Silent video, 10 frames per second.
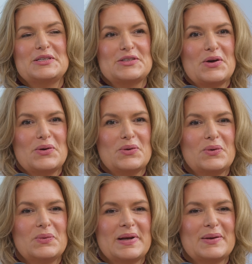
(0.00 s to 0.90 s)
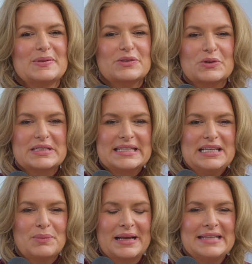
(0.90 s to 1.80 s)
So when I was
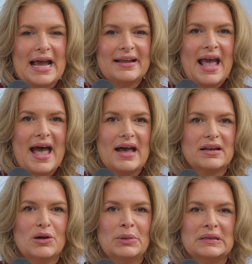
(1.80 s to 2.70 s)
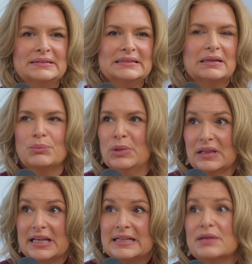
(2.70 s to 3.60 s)
13, my dad had a
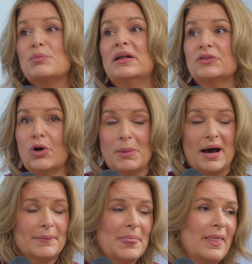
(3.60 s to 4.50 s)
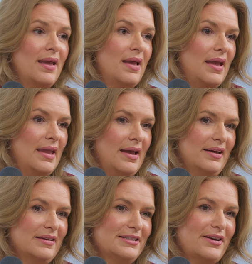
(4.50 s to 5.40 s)
malignant melanoma.
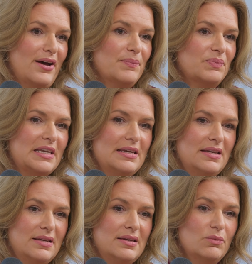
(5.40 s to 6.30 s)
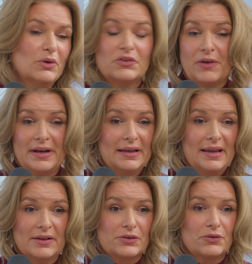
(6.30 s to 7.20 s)
And he was fighting
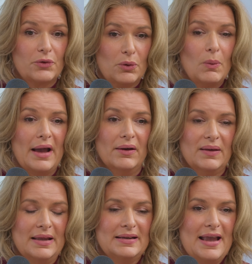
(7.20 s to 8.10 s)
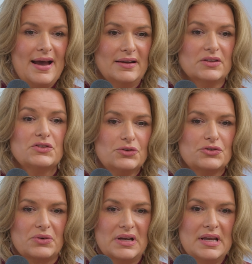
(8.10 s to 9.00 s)
cancer for a while, and he had a
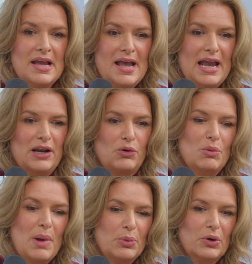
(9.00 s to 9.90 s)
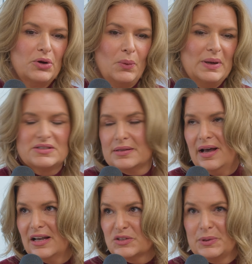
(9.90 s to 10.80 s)
surgery. And I remember going to the
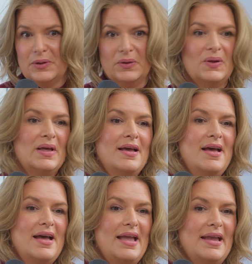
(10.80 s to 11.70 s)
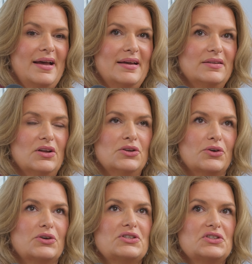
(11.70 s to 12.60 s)
hospital, and the
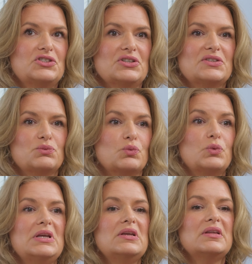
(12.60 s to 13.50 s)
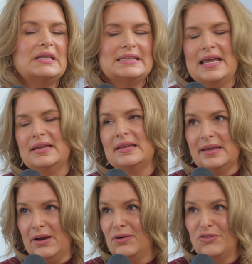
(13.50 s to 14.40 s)
nurses just really taking
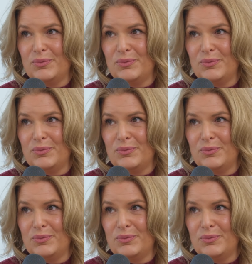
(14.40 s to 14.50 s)
care of